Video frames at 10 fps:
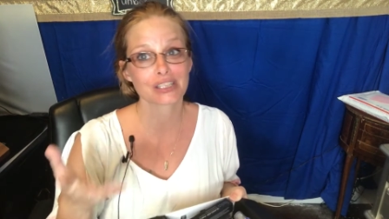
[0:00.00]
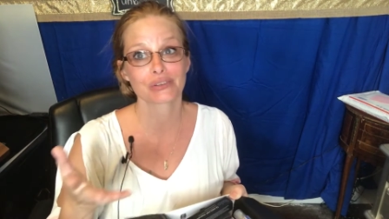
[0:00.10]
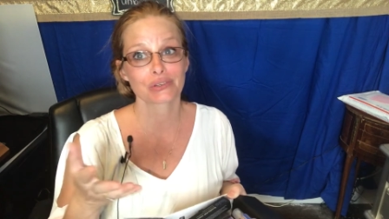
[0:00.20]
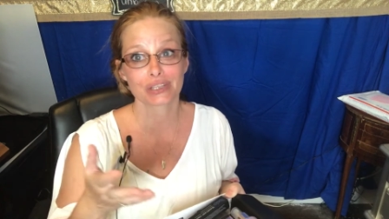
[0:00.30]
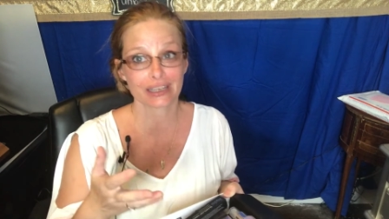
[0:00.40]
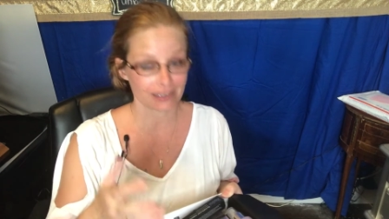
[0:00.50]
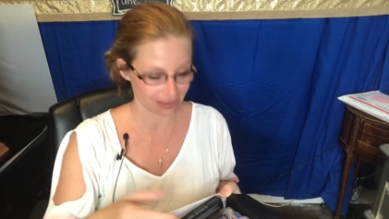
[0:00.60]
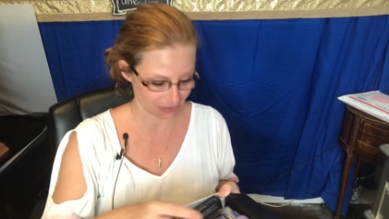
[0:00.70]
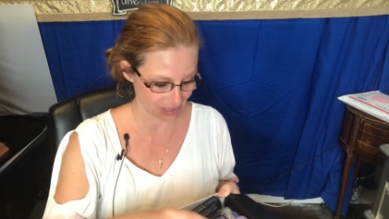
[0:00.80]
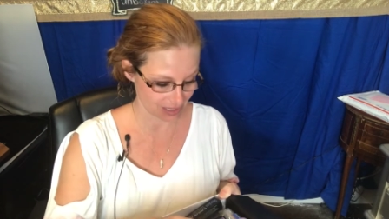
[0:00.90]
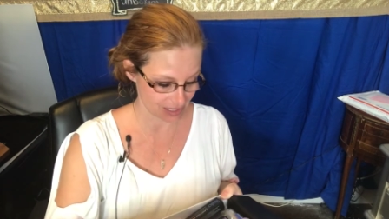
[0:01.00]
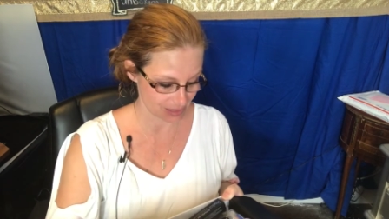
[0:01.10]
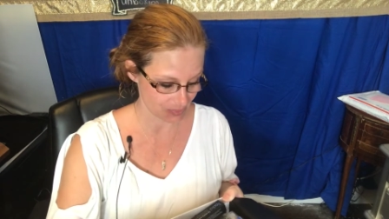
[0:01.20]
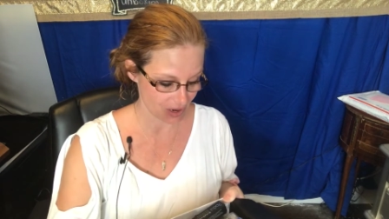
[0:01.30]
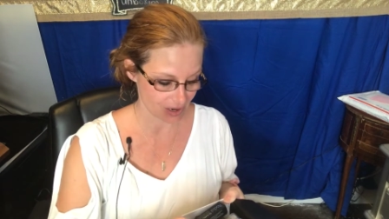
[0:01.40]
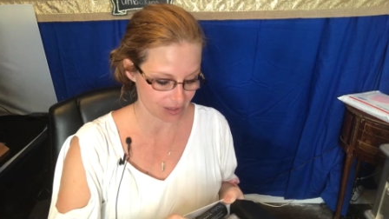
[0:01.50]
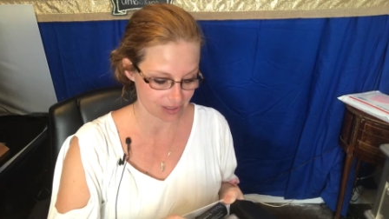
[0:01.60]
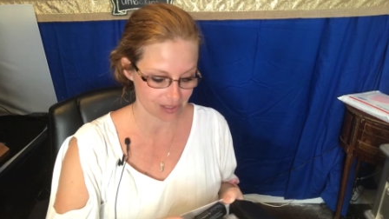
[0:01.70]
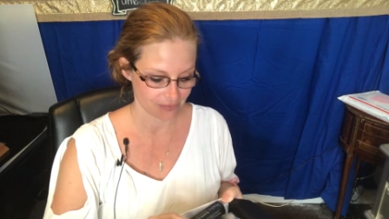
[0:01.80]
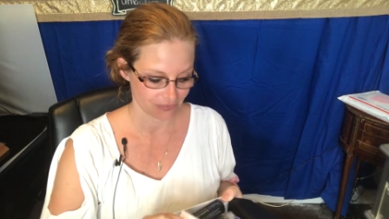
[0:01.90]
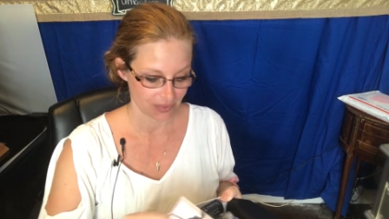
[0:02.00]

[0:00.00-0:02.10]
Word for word: did really good with this box.